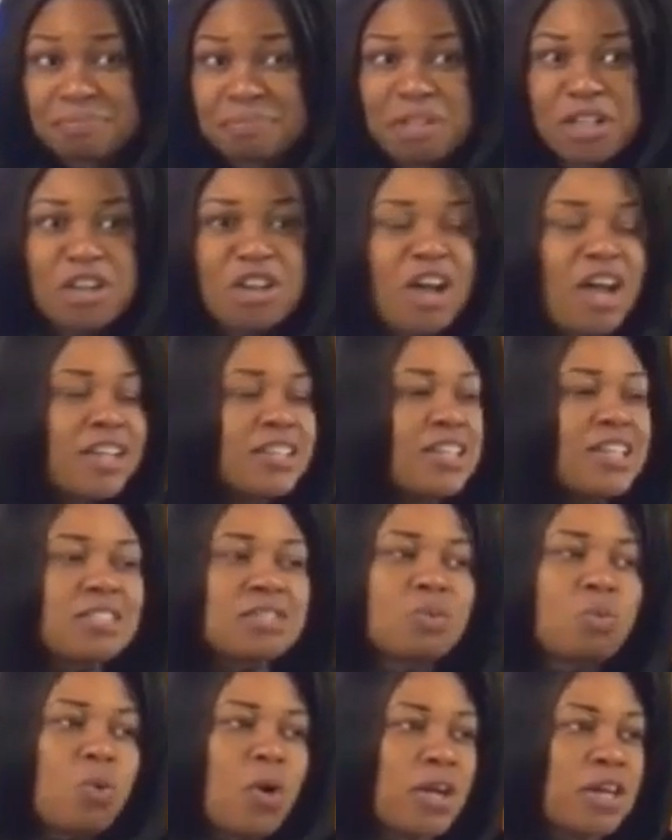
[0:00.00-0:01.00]
But God
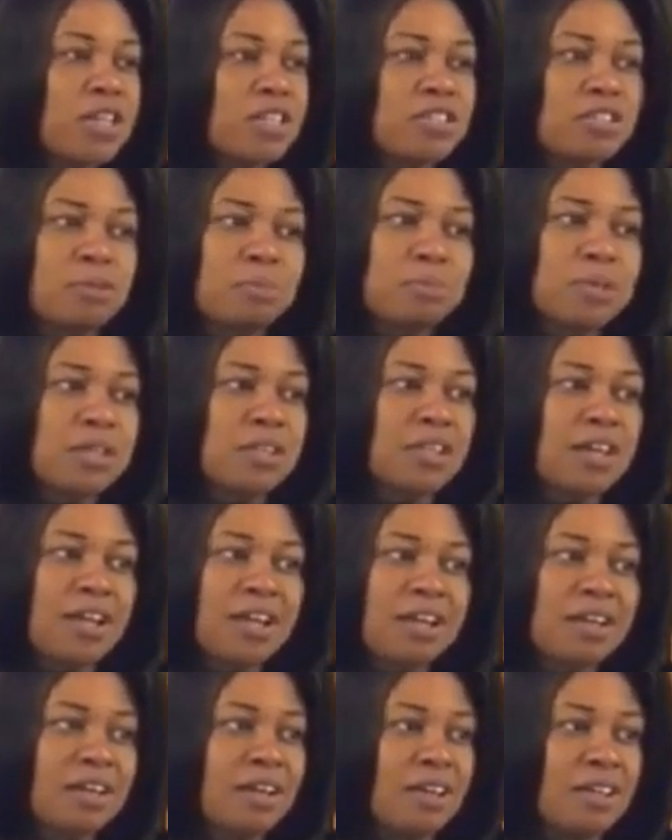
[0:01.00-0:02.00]
doesn't want us to be
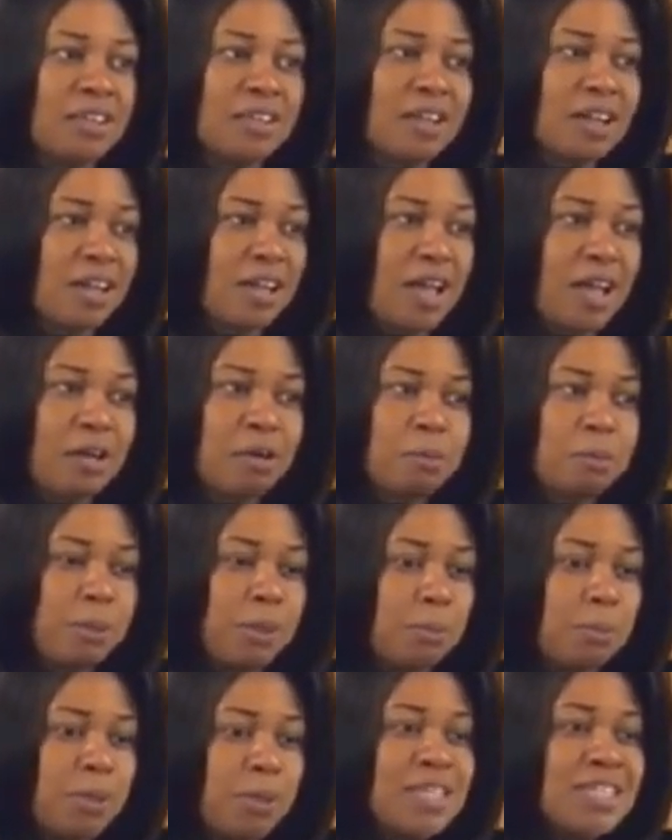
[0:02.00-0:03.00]
that, that kind of
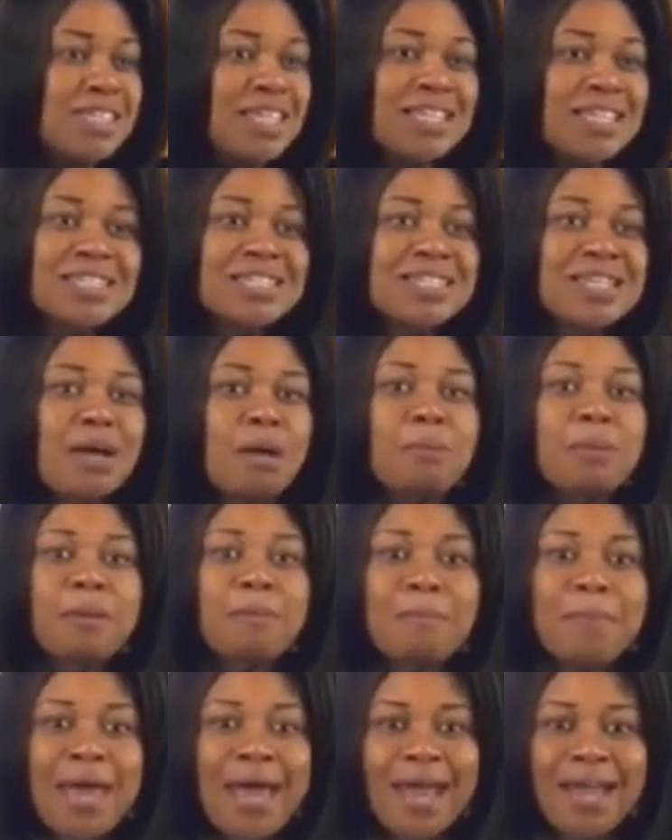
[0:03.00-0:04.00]
people. He says He's
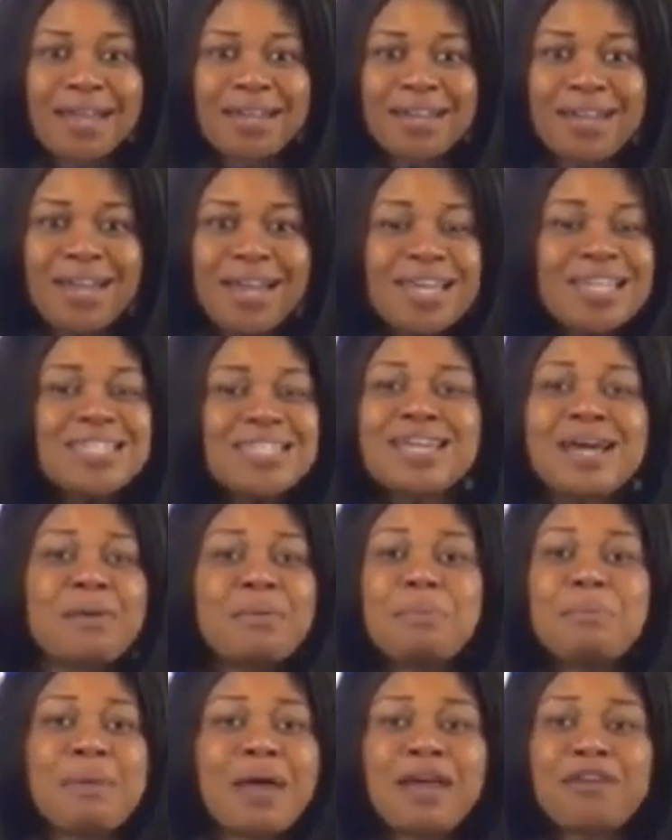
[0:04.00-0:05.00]
coming back. He's
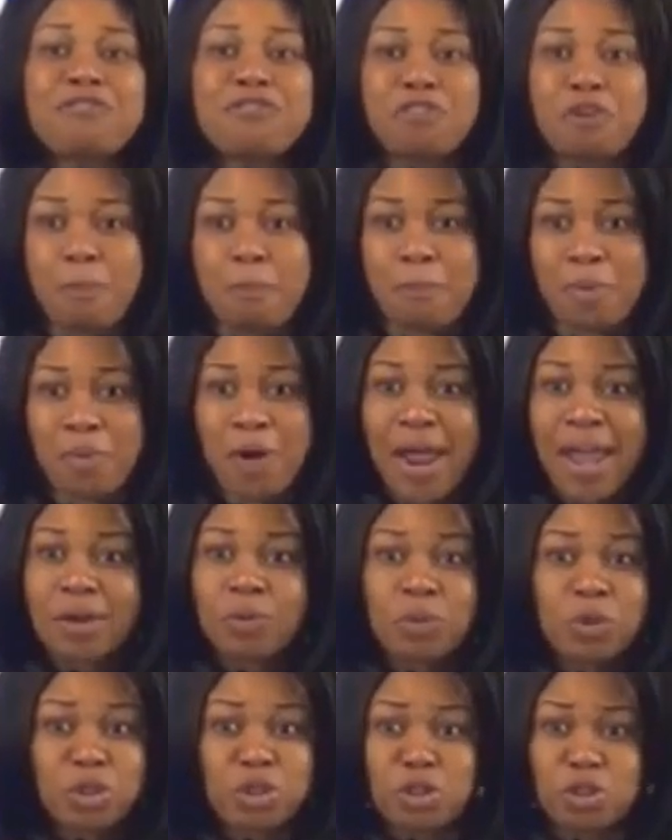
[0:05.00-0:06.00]
coming back for a
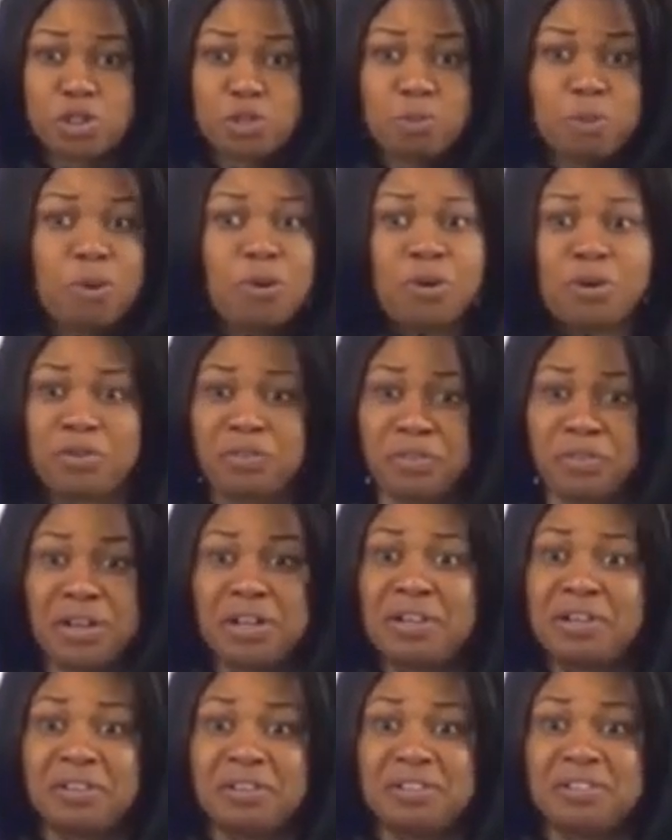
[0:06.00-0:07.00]
bride with no spot or
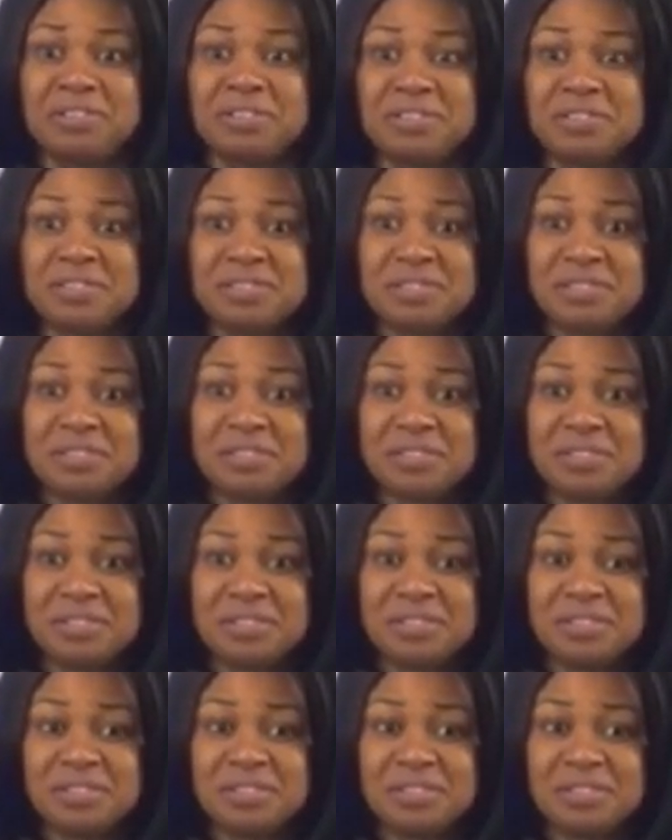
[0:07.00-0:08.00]
wrinkle.
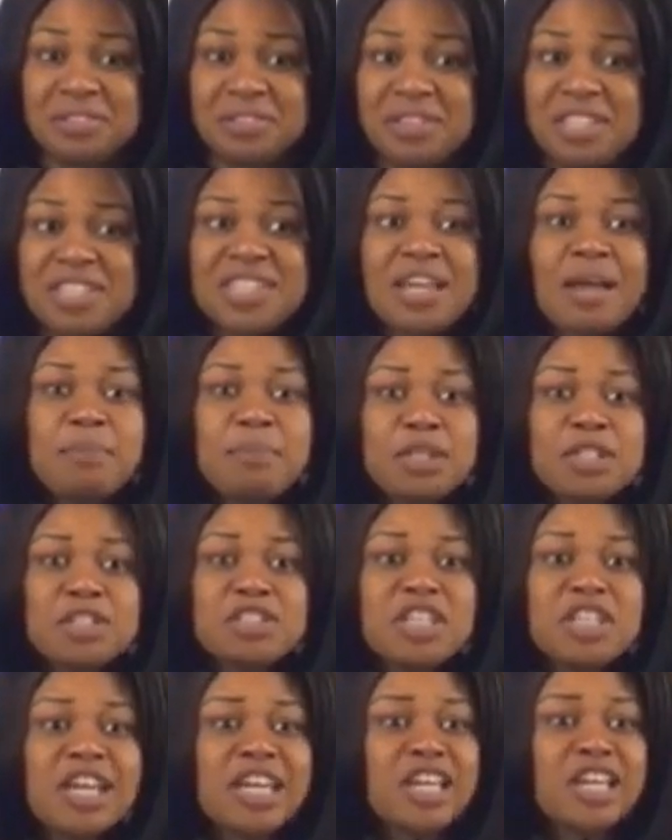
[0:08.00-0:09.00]
He's coming
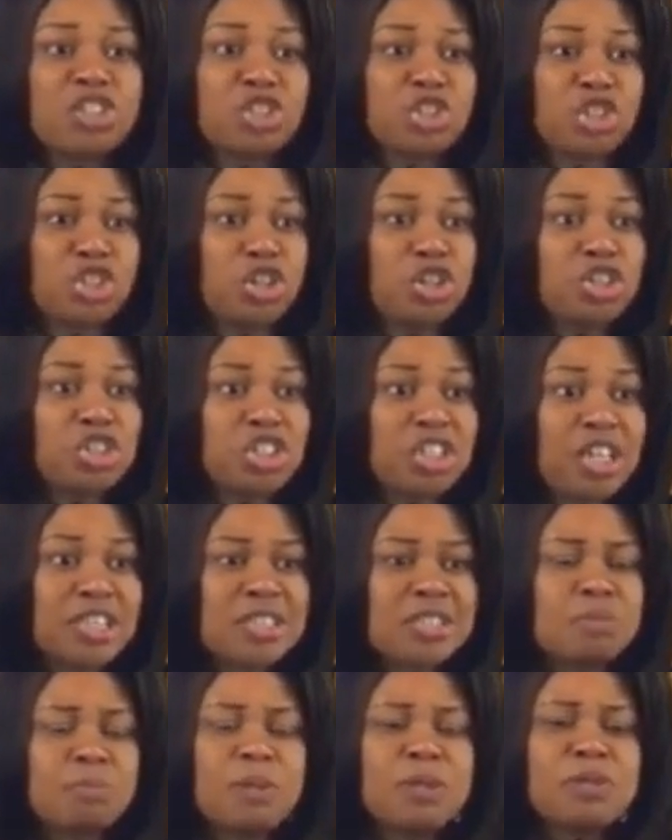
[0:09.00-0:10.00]
to take a church
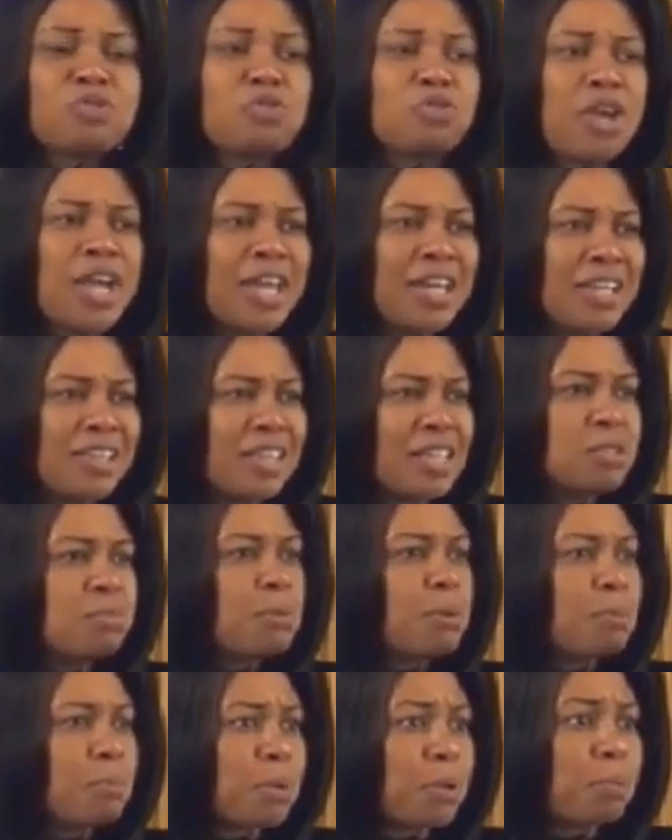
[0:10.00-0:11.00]
that's been ready, that's
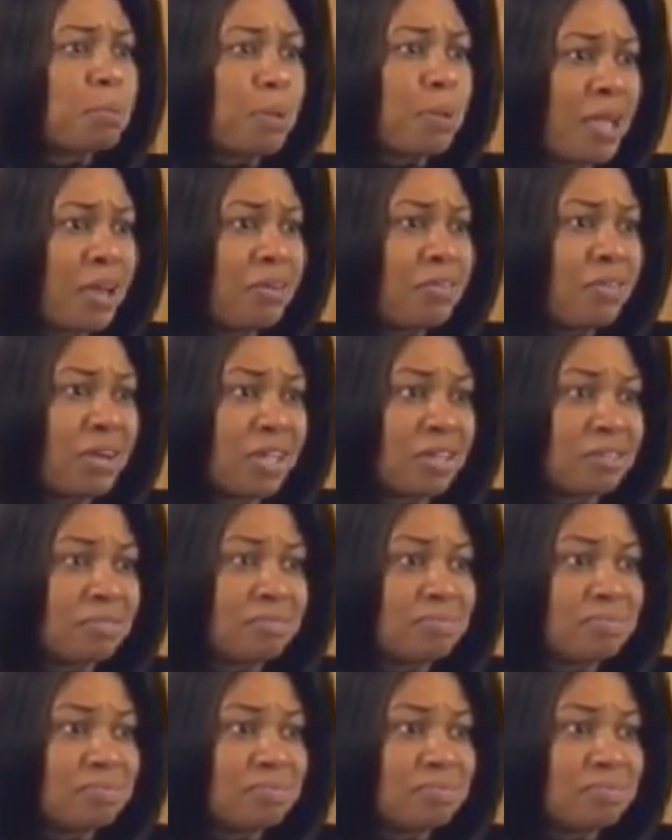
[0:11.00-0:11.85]
been preparing.